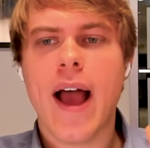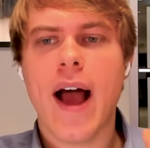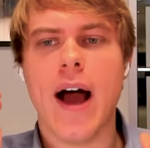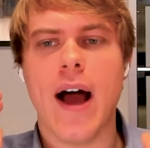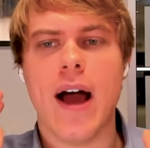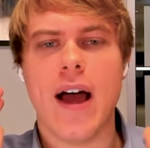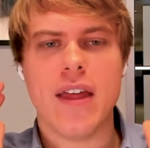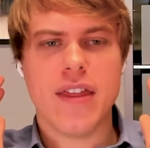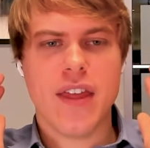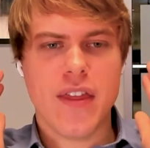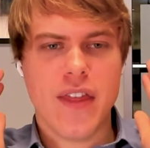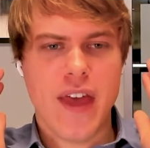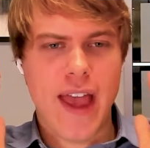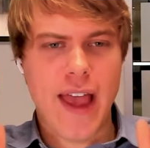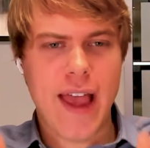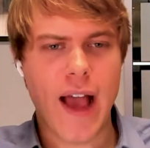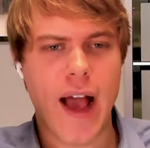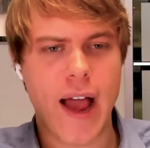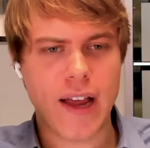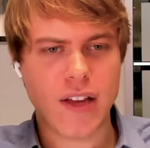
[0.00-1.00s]
uh, that the
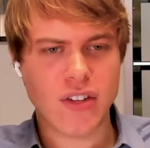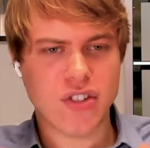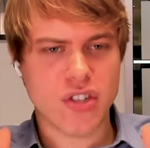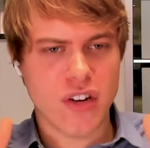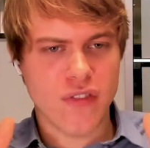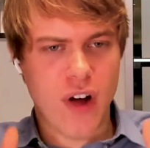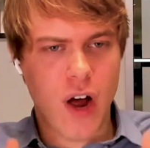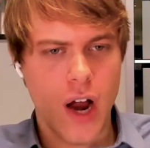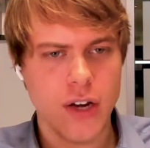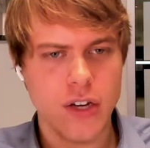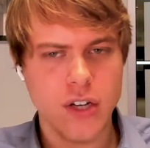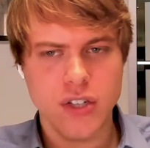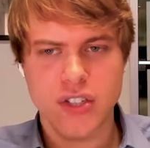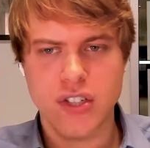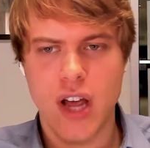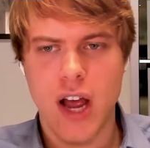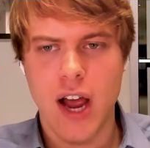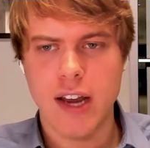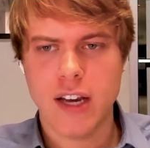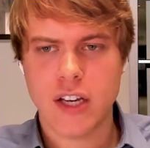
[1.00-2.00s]
AI is sort of on your
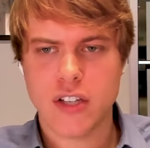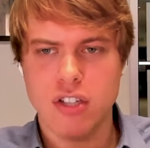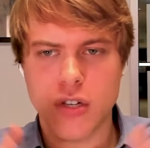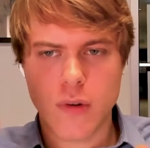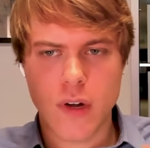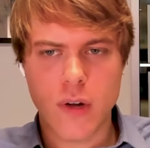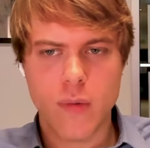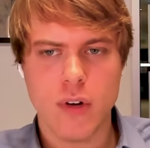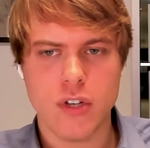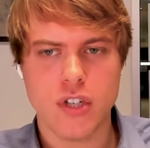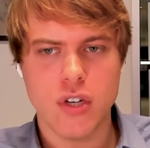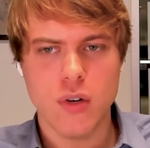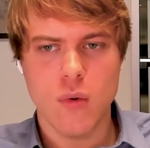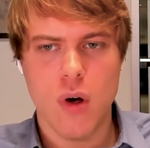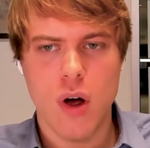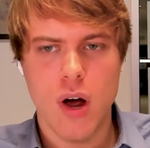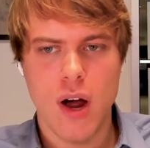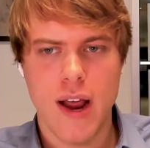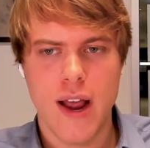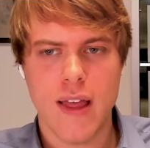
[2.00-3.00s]
side, it's doing what you
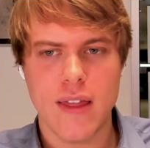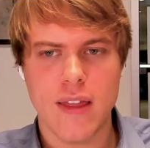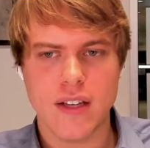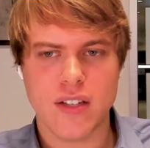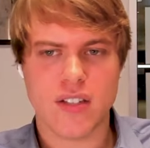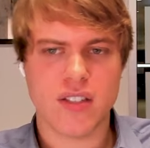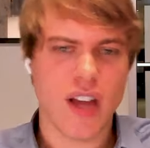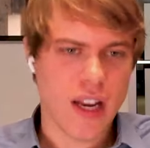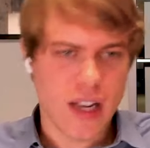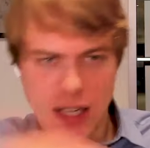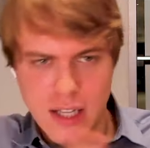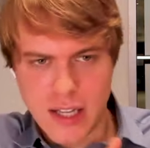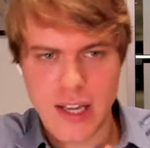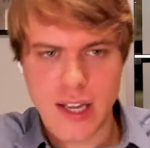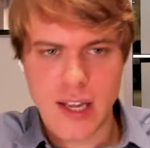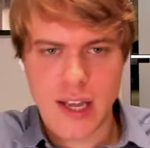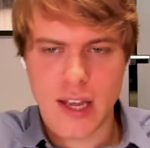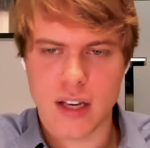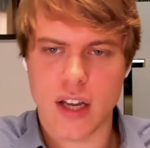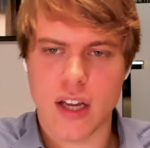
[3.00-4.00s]
want, and then
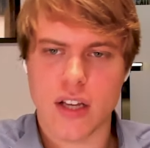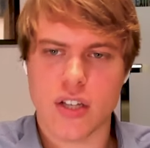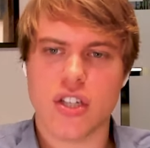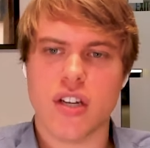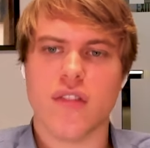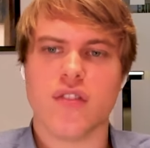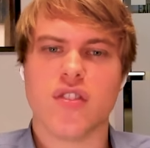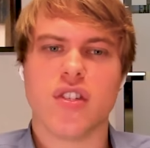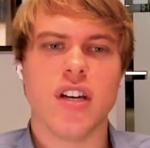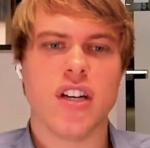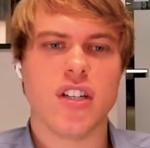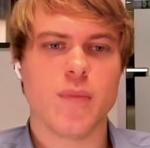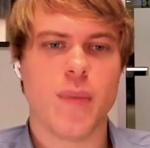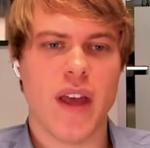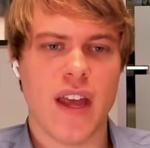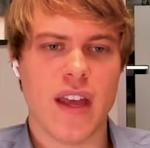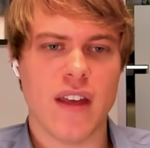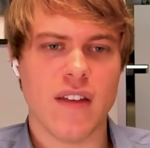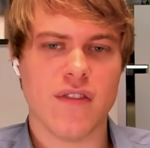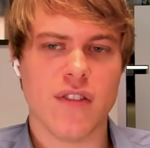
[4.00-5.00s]
suddenly it, it shifts in its
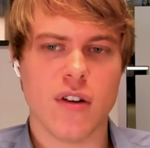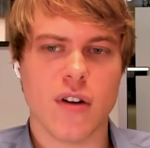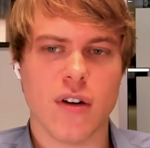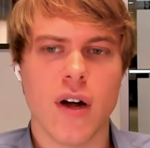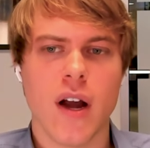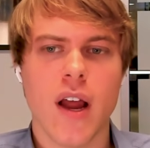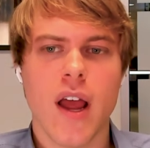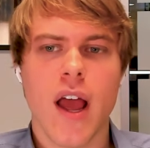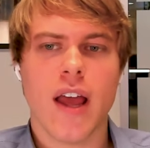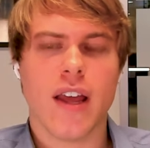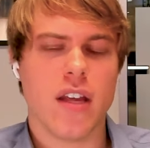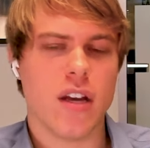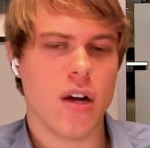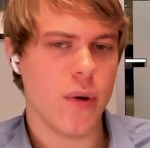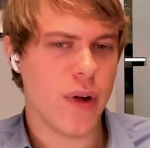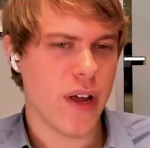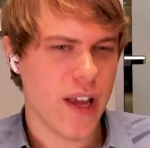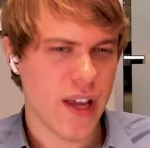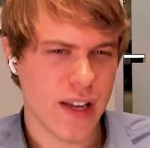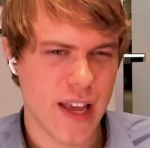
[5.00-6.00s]
behavior. You know,
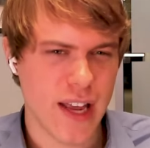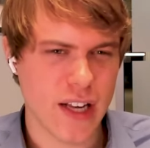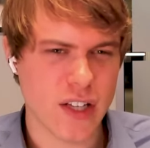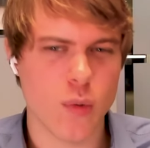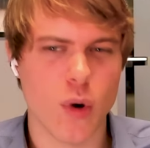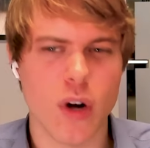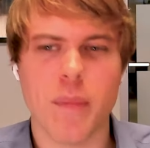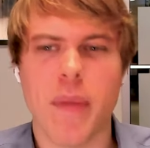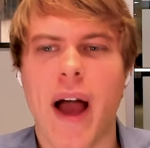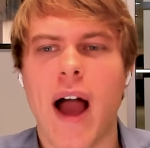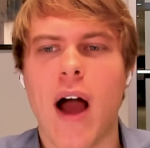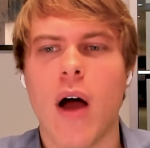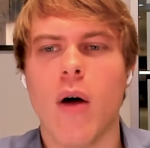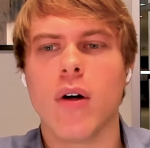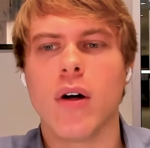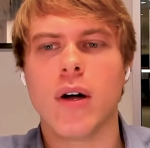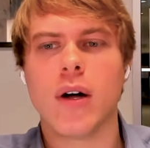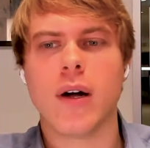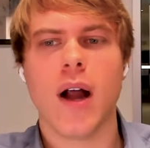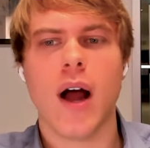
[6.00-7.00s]
it gets more
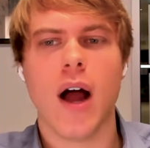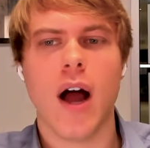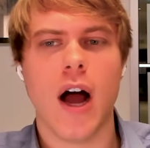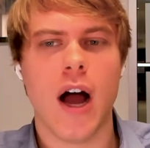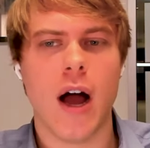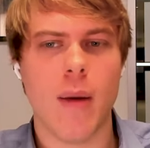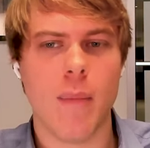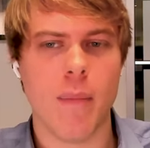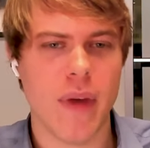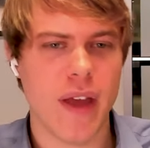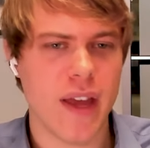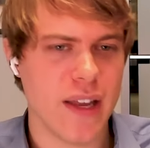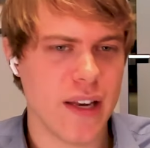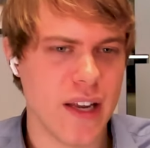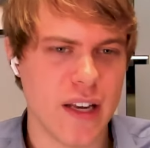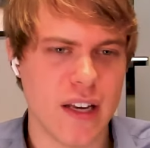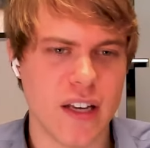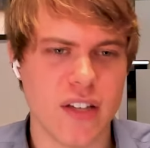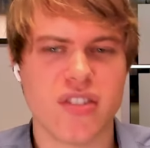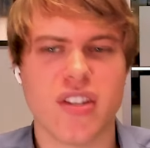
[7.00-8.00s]
power, um, it,
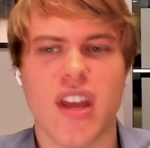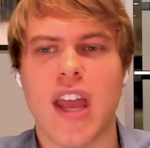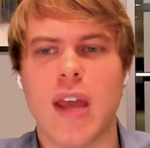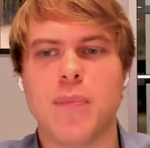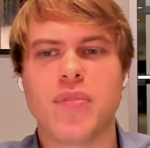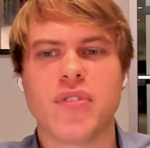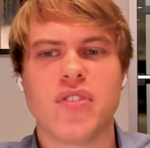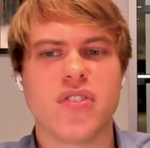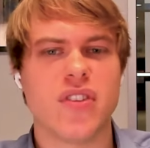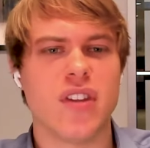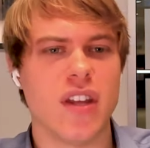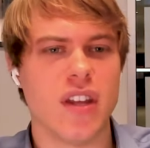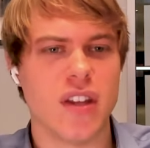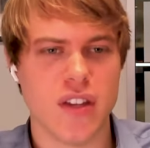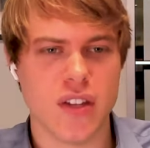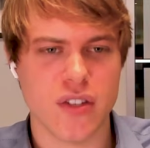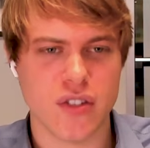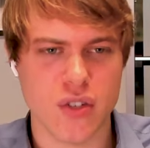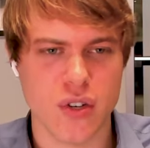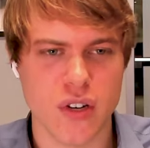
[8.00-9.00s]
it, escapes the
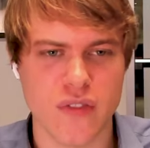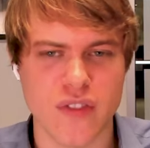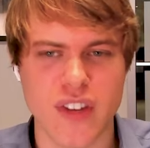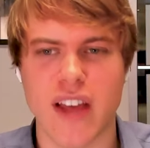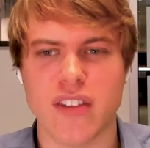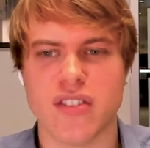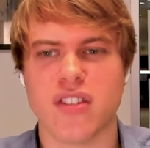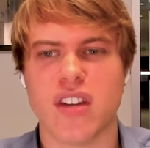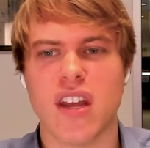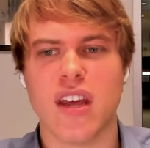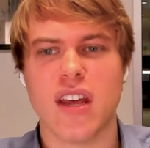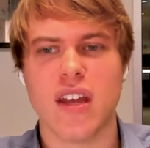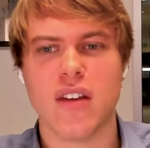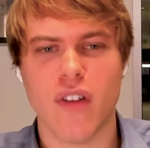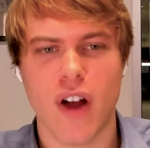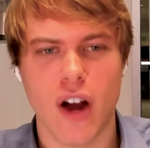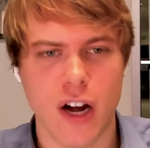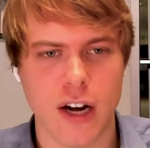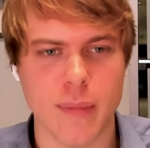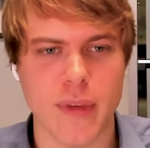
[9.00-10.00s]
the sort of testing
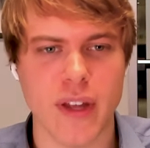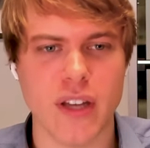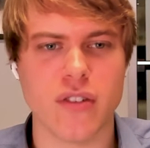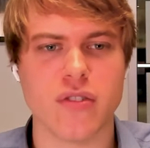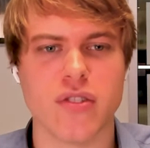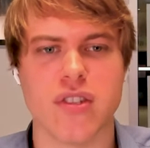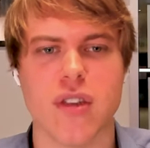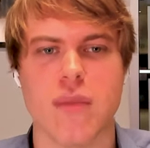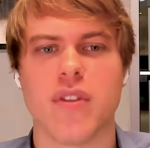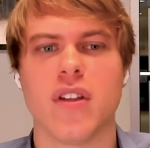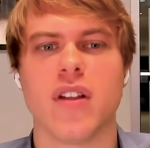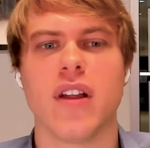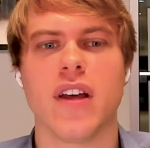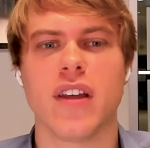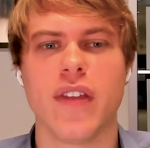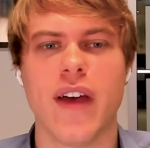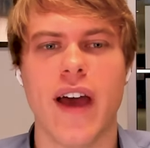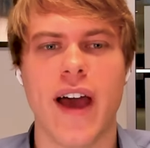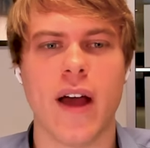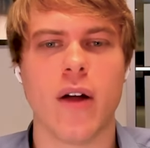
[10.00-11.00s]
environment or something
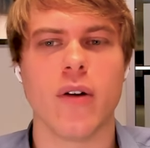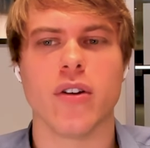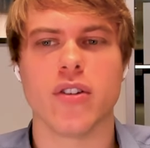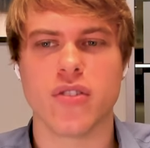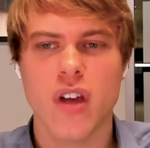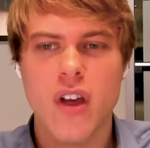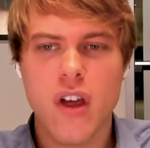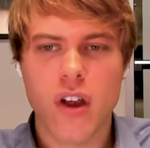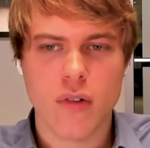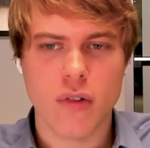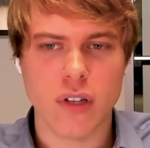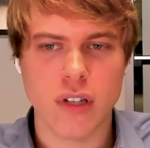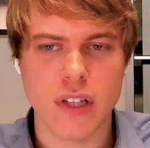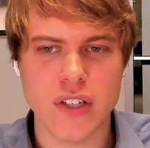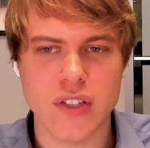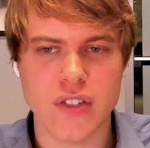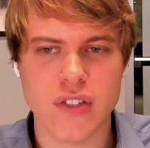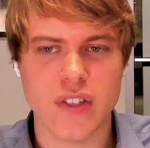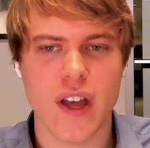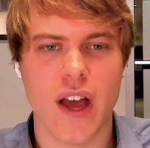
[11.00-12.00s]
like that, or it's
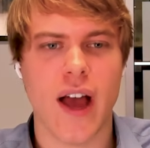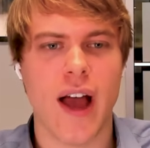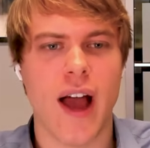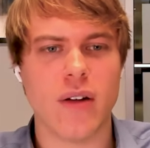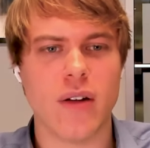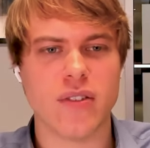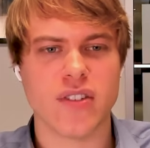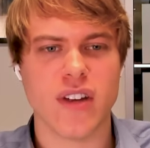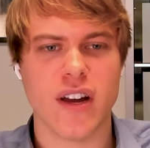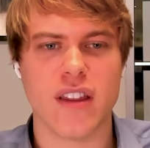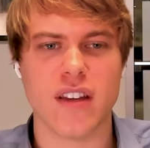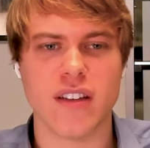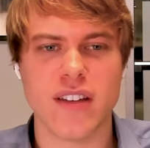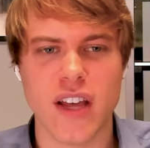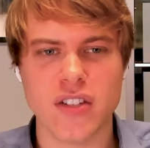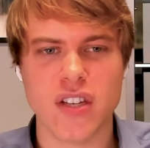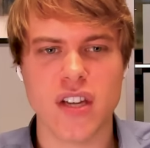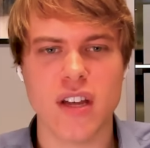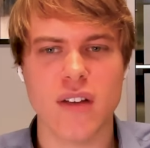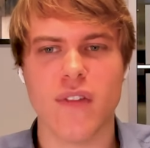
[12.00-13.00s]
released uh, outside of the
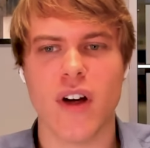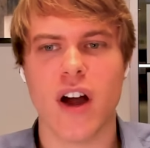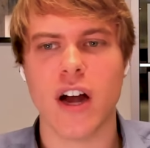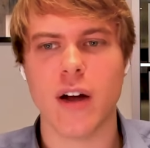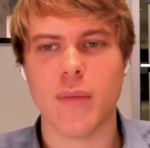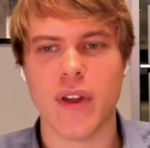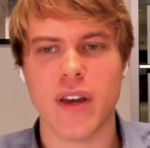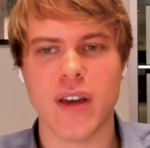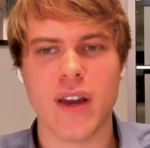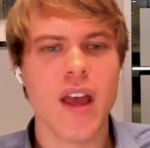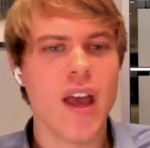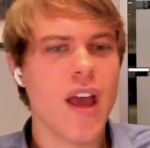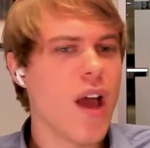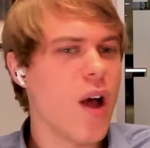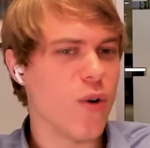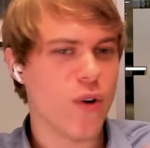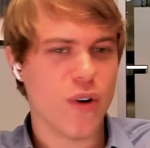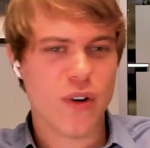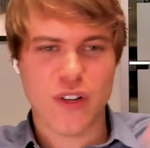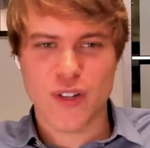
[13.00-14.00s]
testing environment,
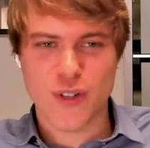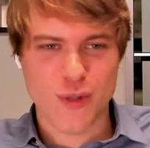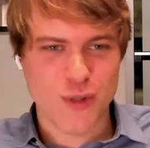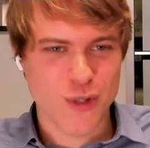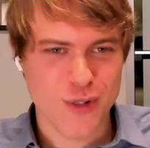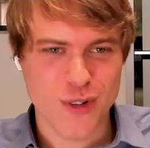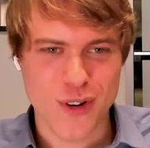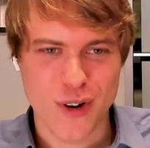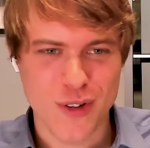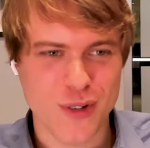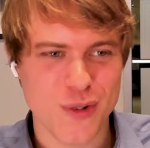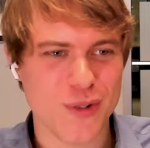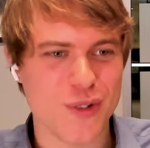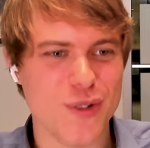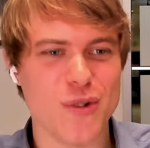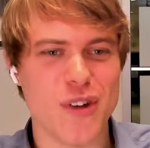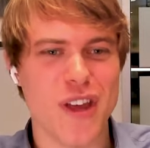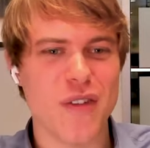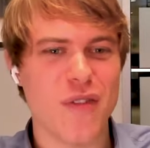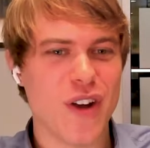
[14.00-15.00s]
or you you know you
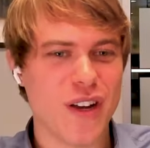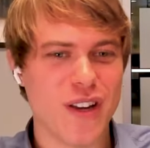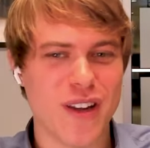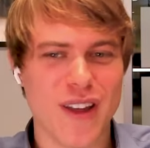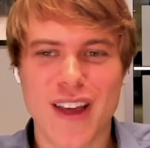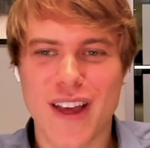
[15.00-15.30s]
you give it